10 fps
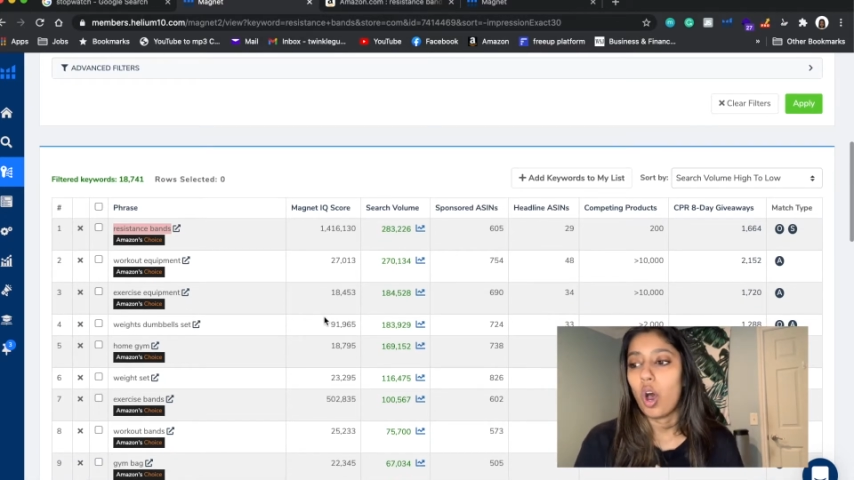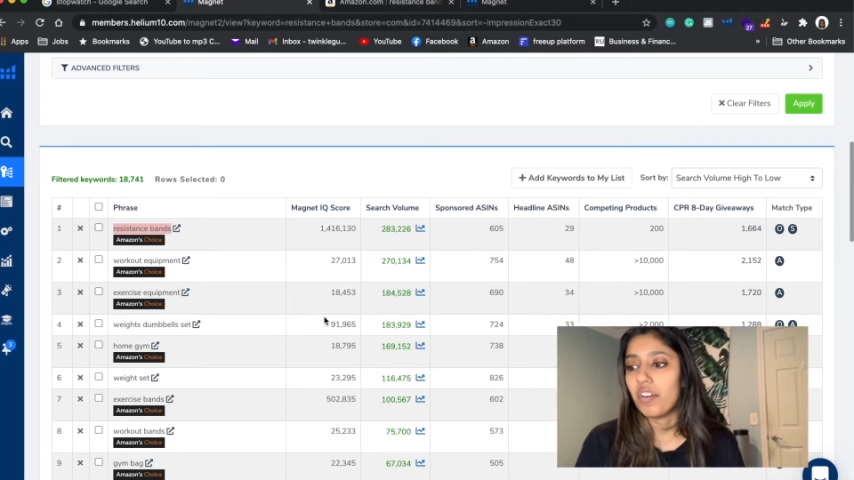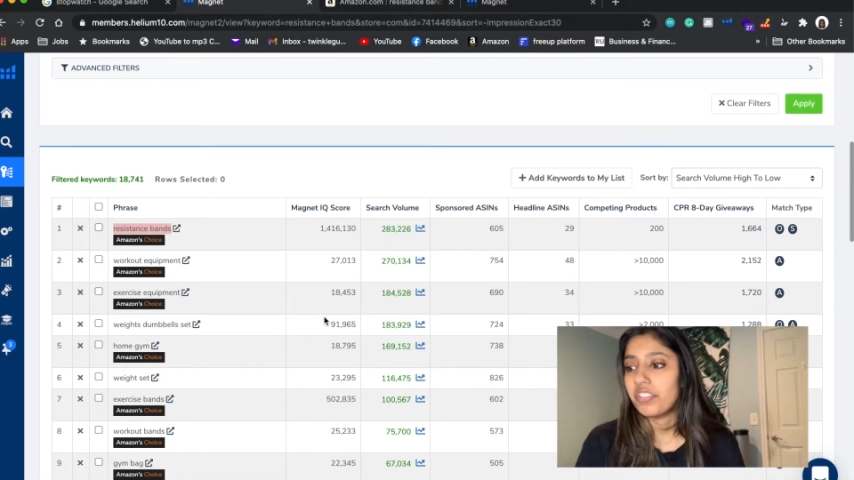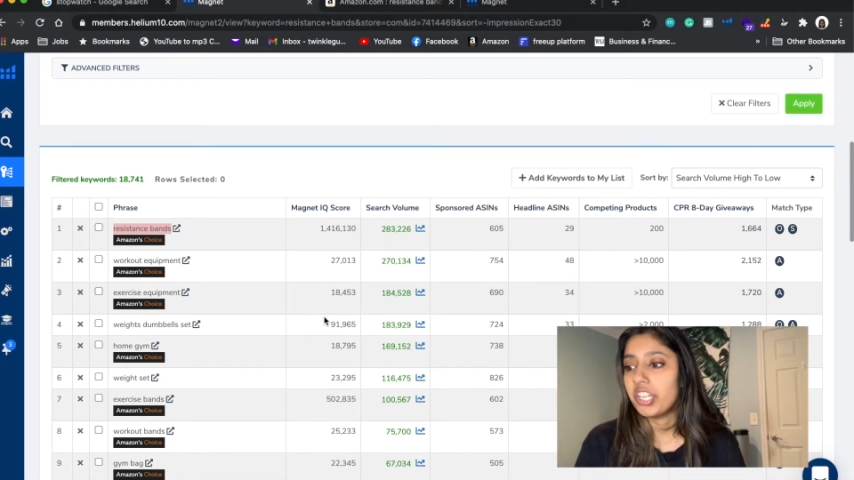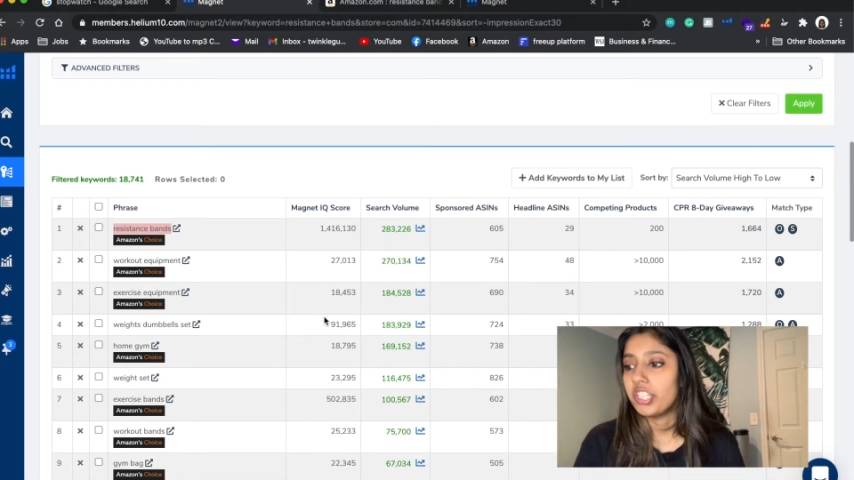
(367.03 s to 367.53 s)

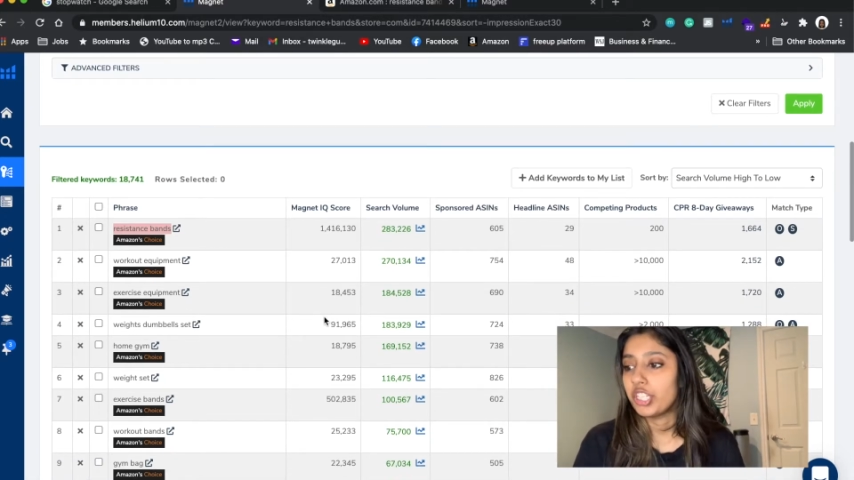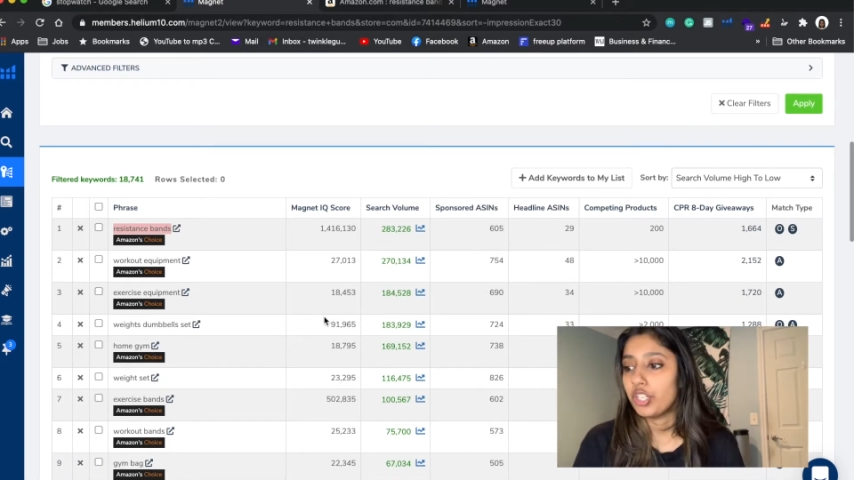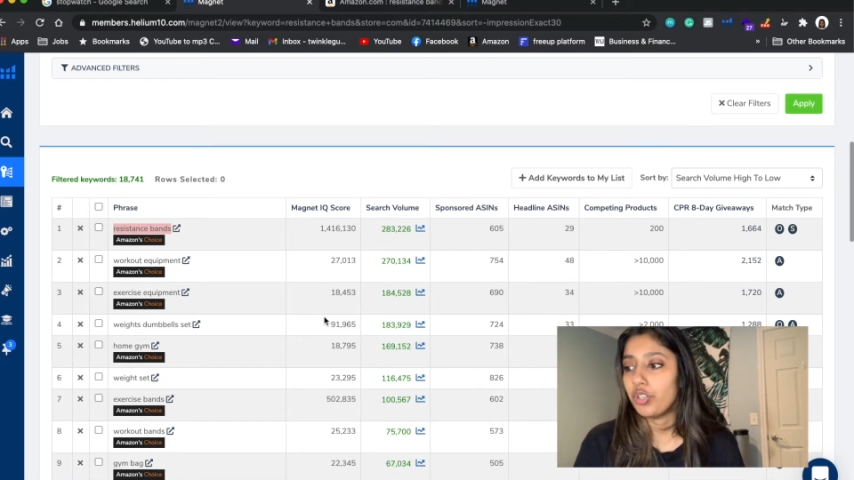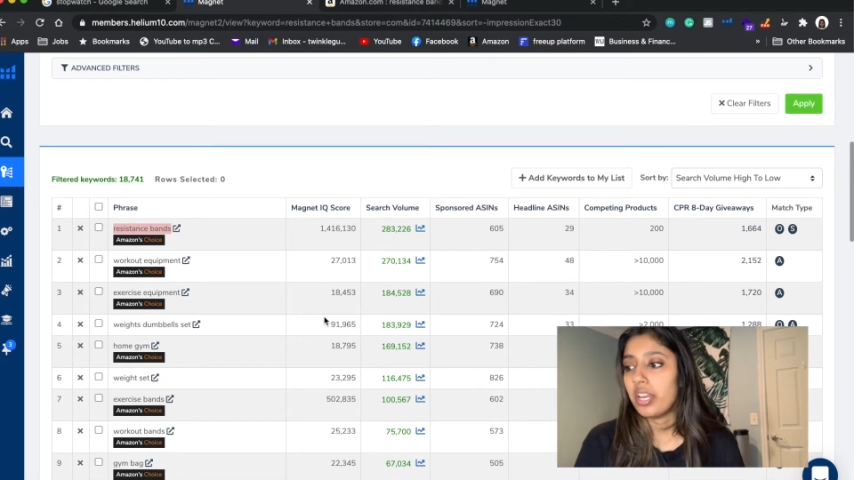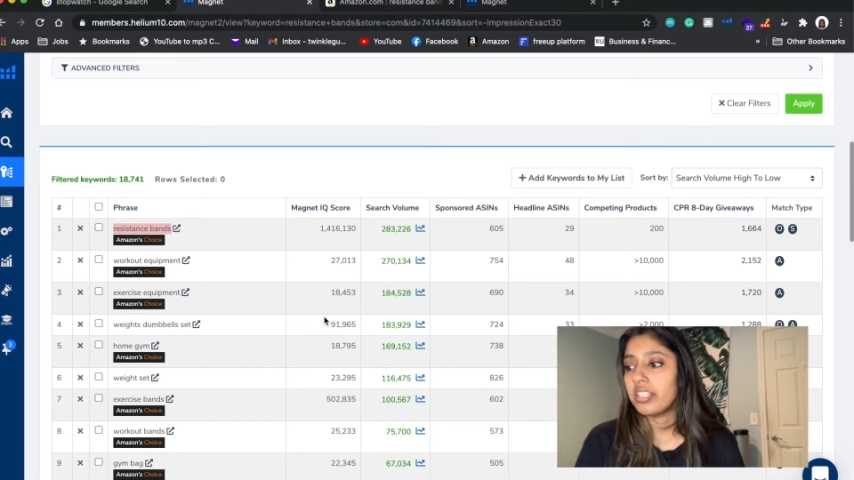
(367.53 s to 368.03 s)
often
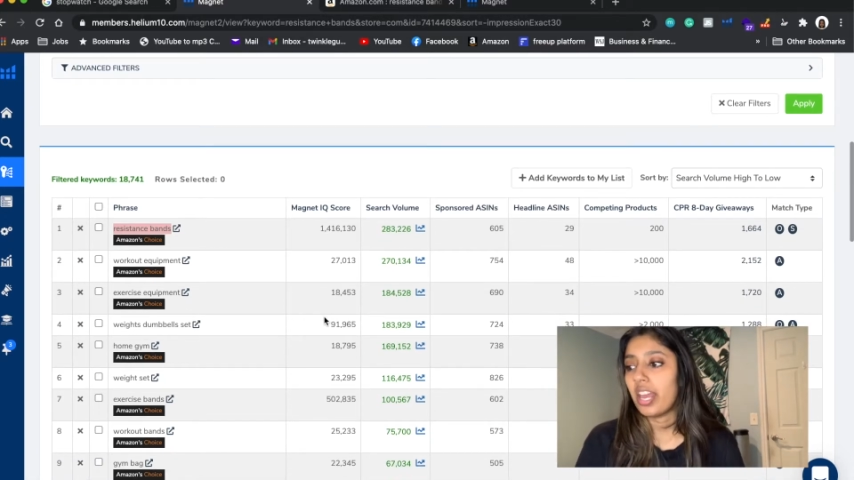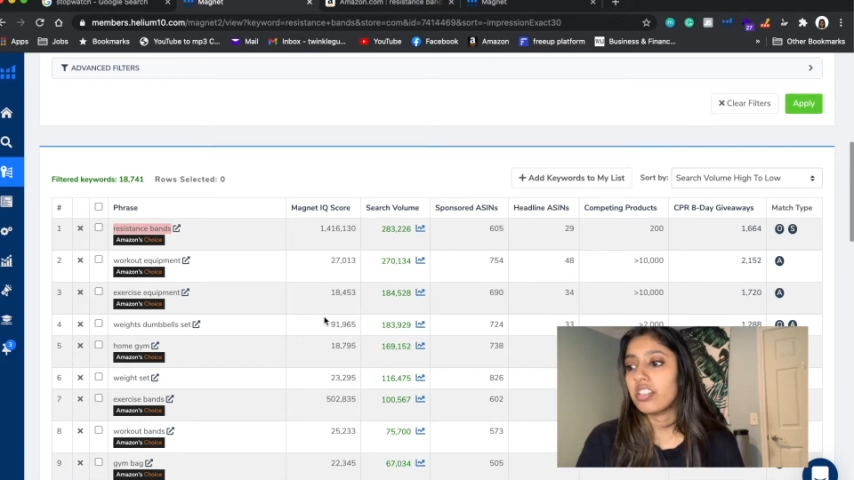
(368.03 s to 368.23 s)
do is that